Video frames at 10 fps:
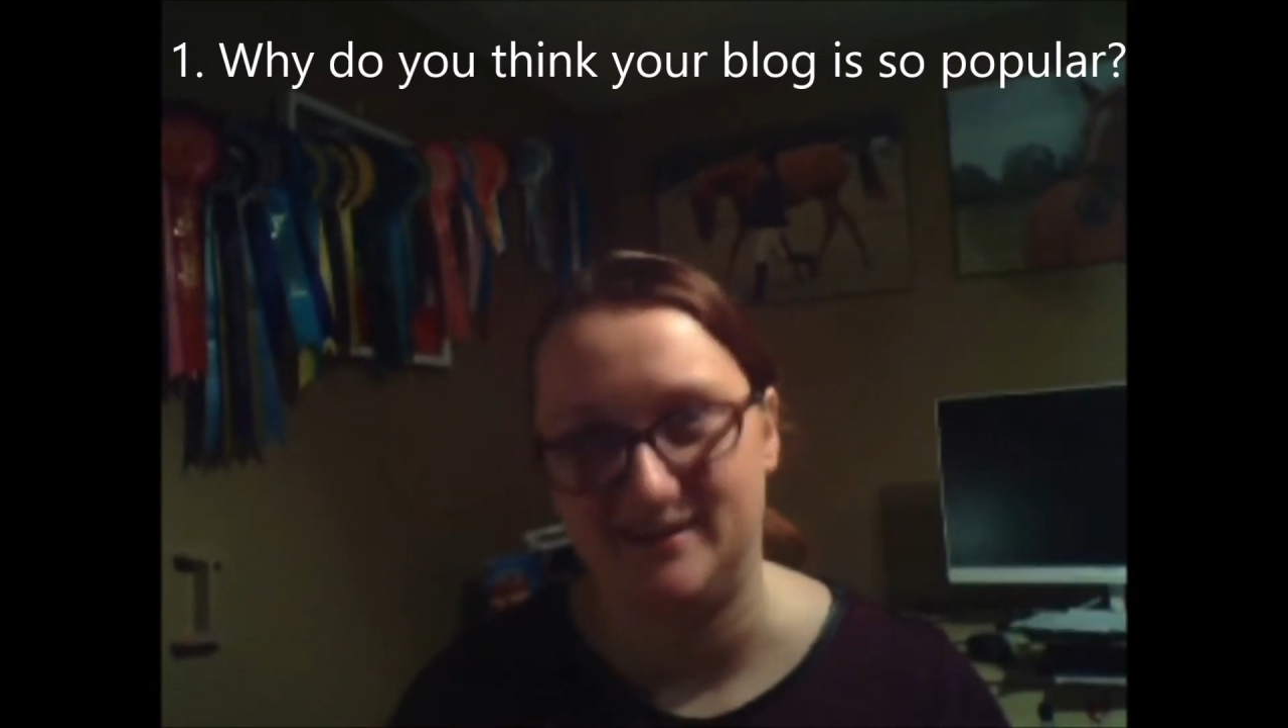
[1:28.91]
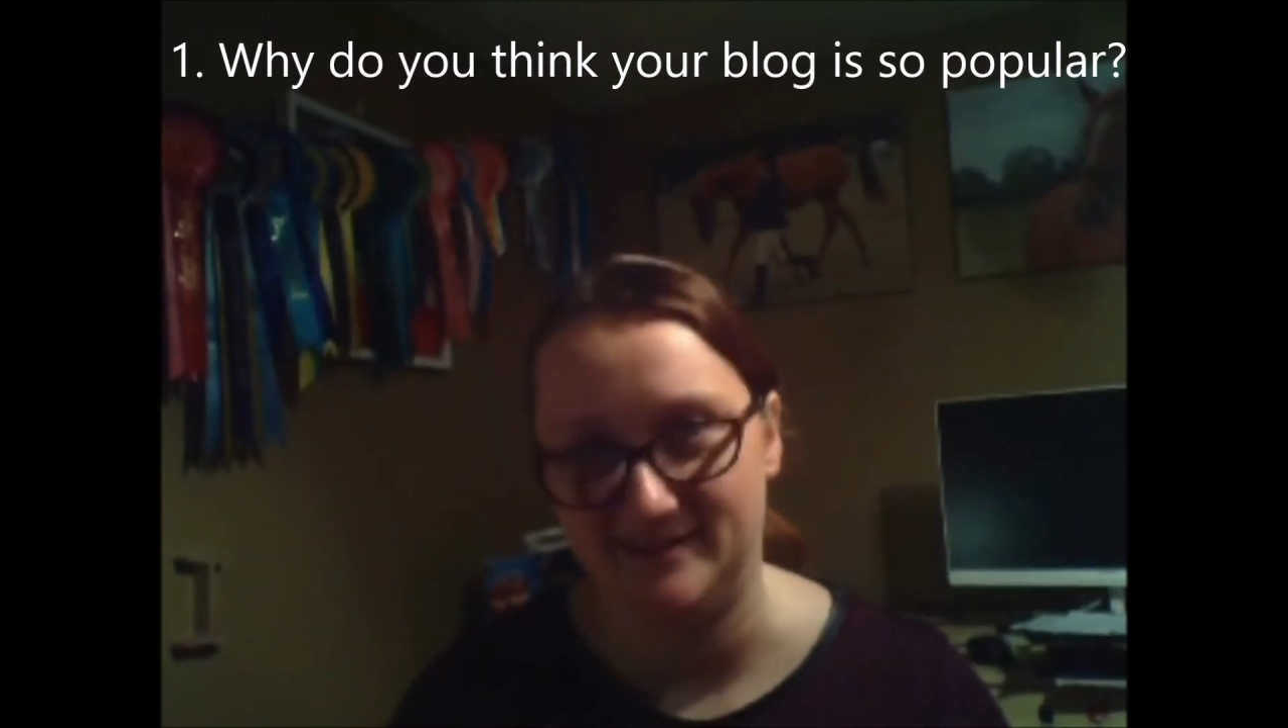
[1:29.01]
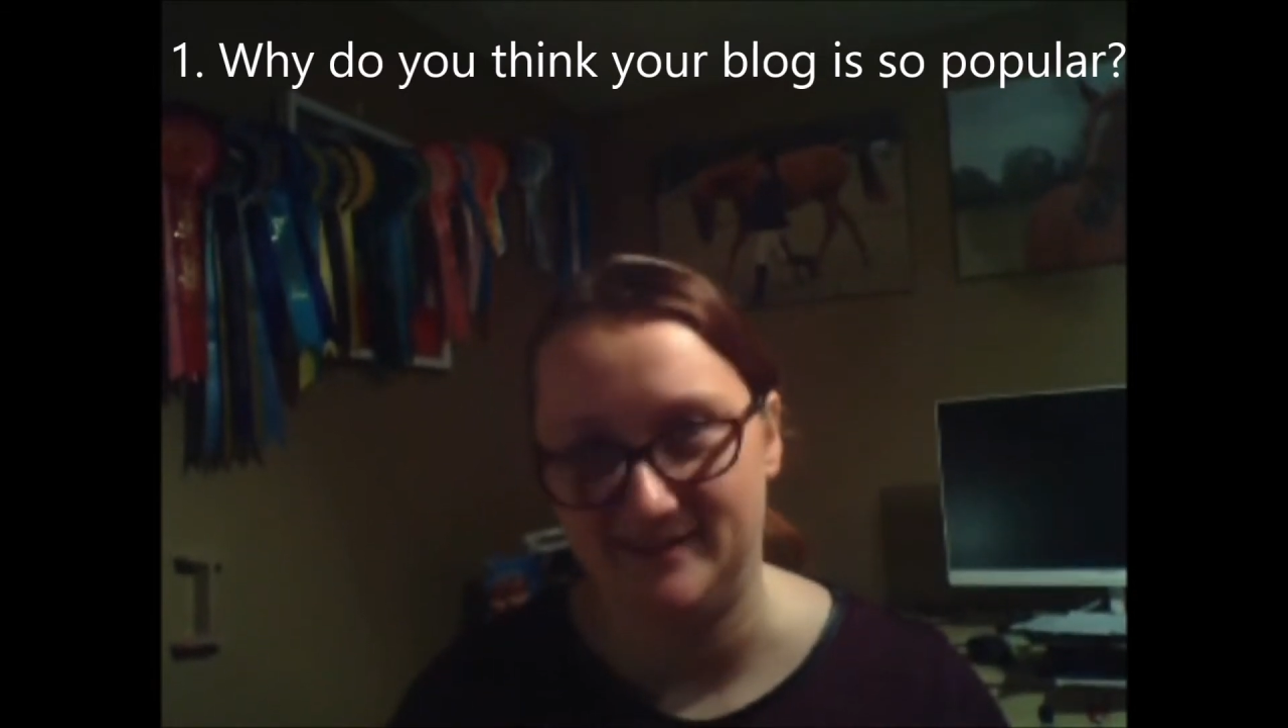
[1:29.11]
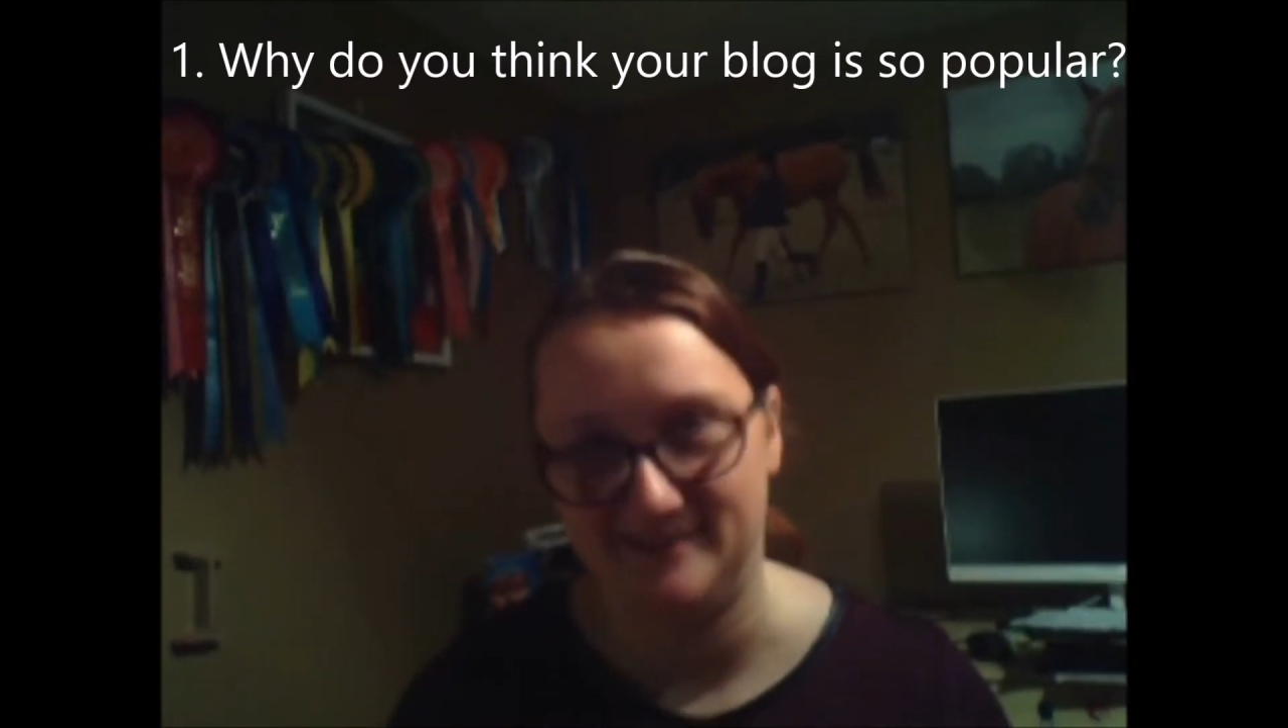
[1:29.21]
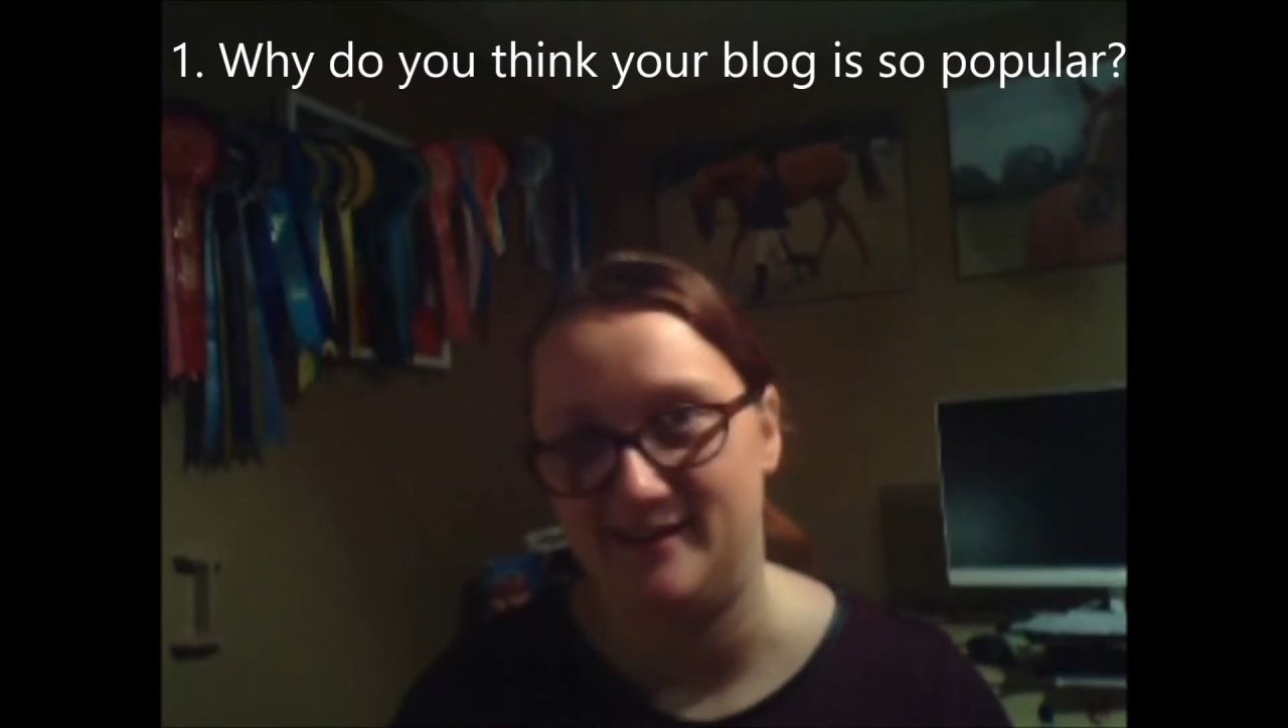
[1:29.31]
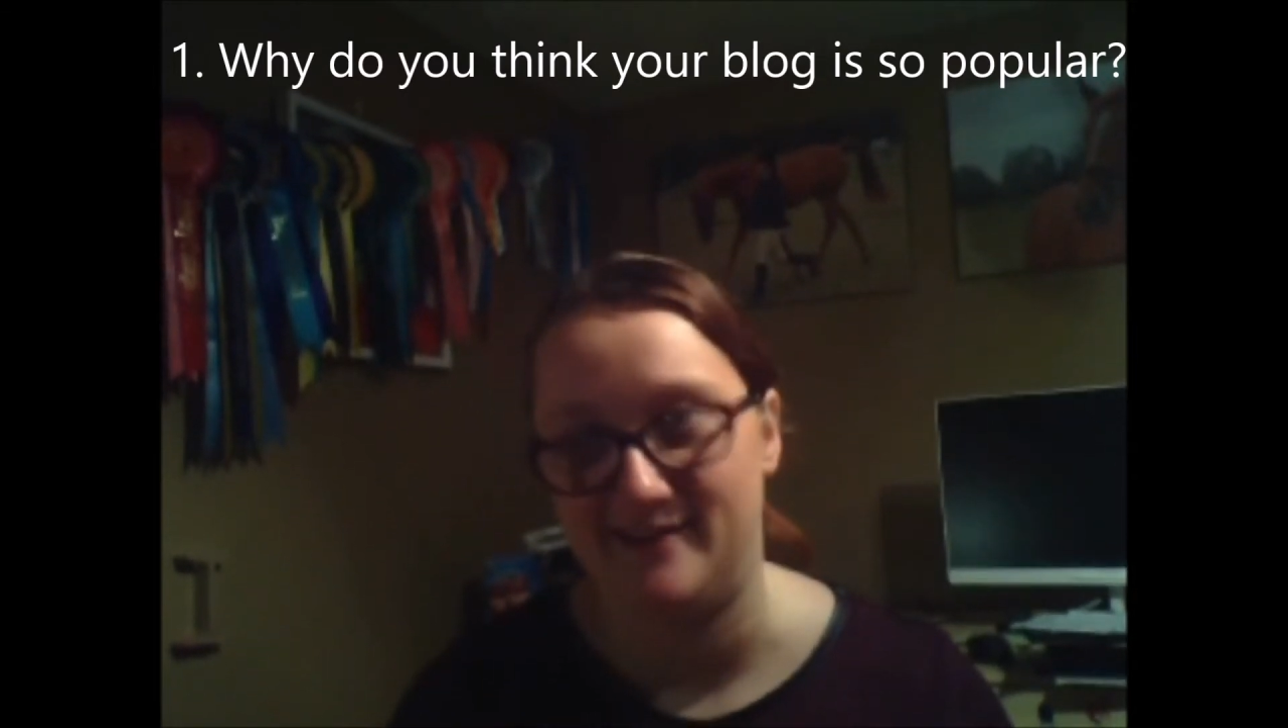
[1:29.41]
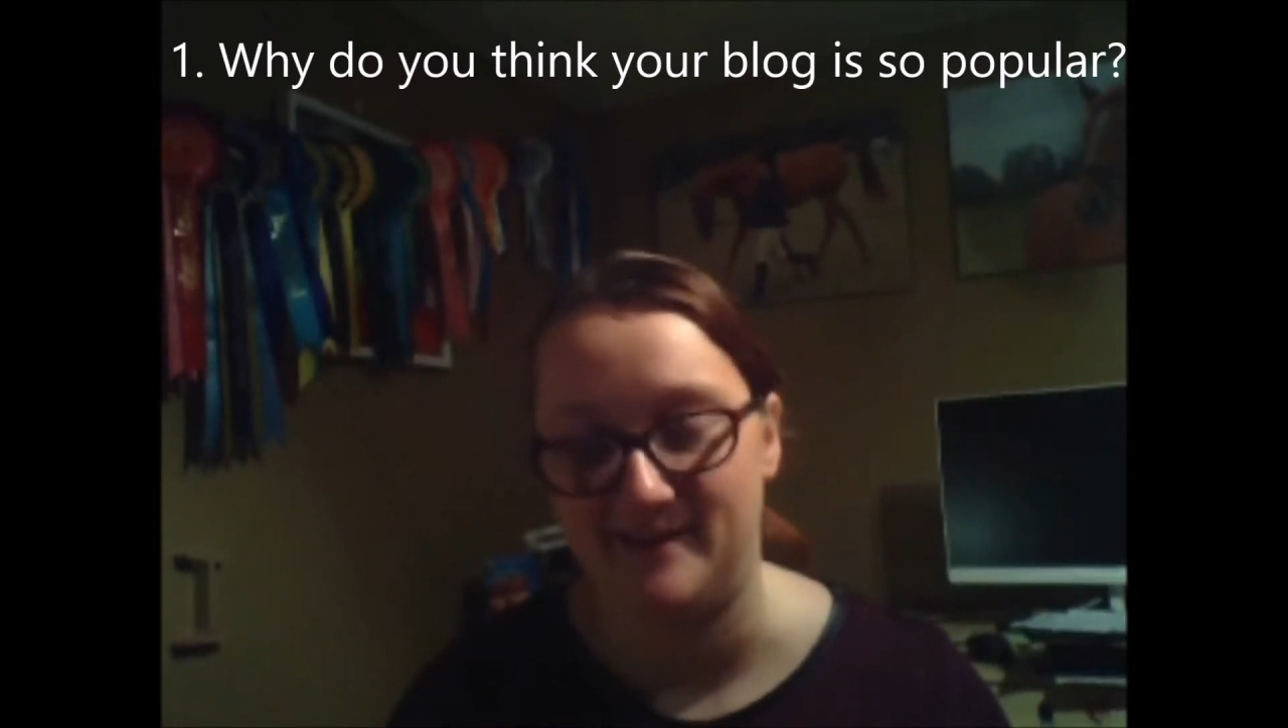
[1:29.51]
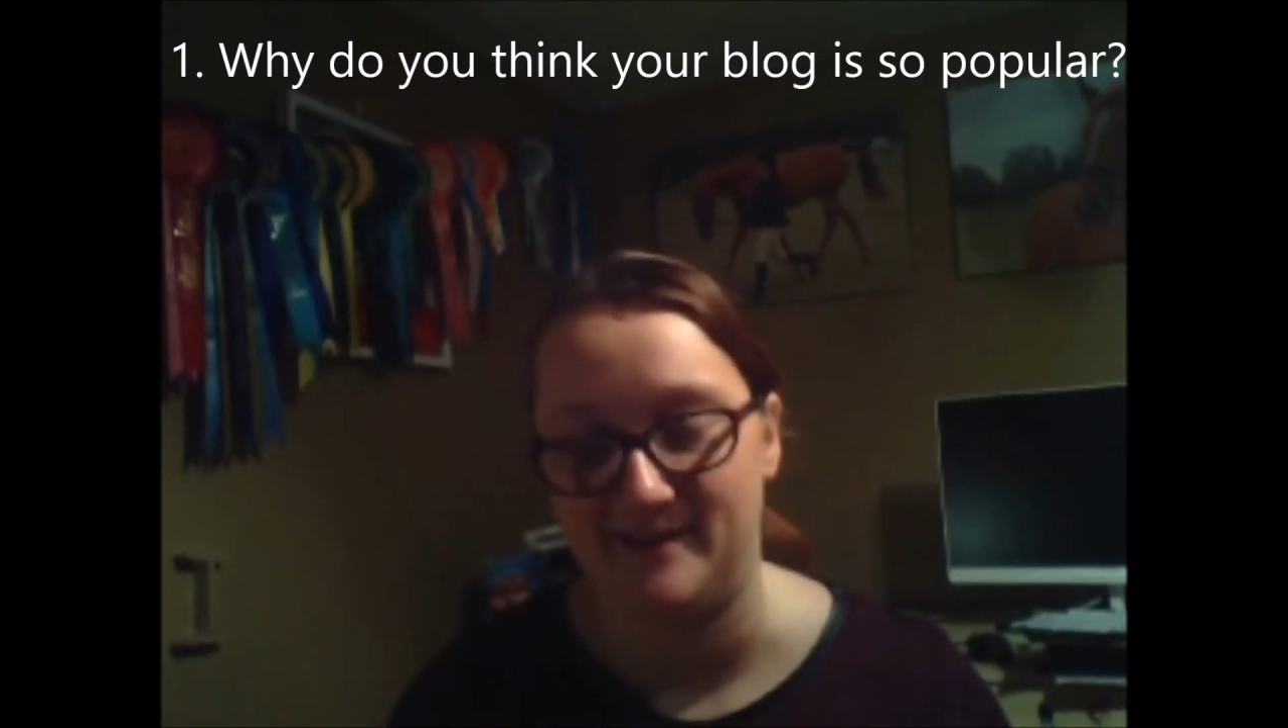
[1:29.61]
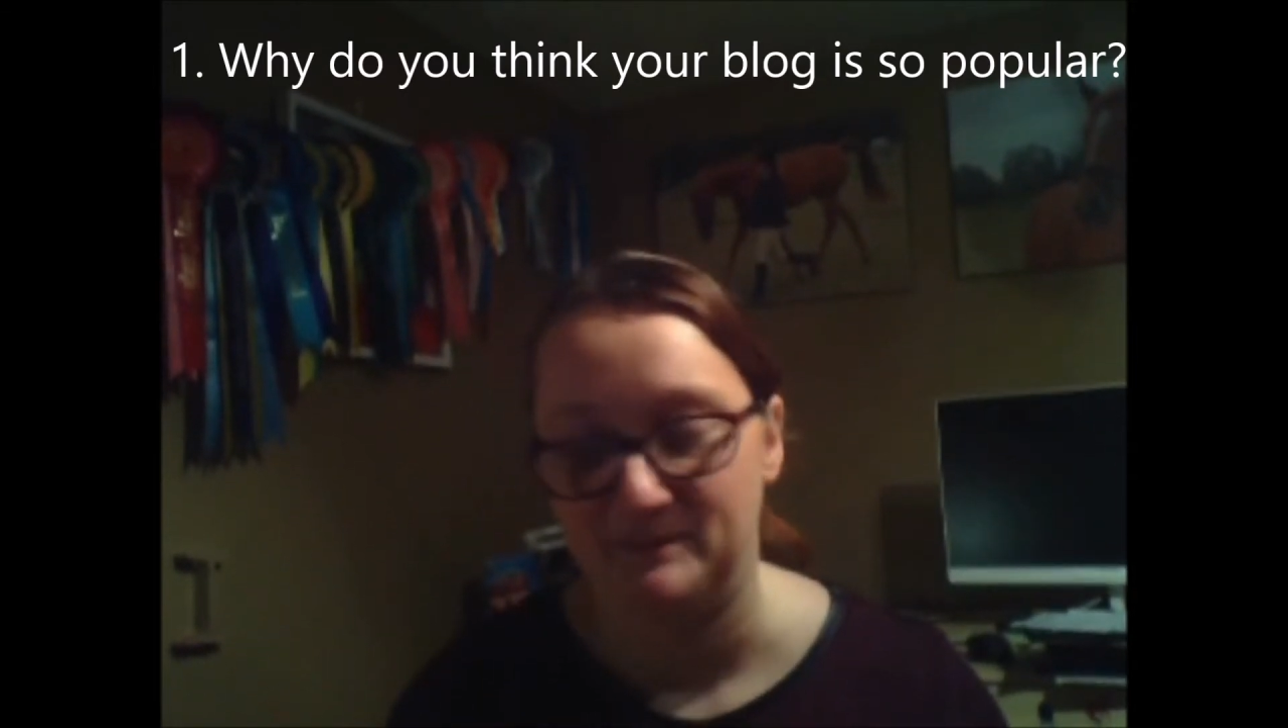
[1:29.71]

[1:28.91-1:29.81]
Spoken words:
aren't like that.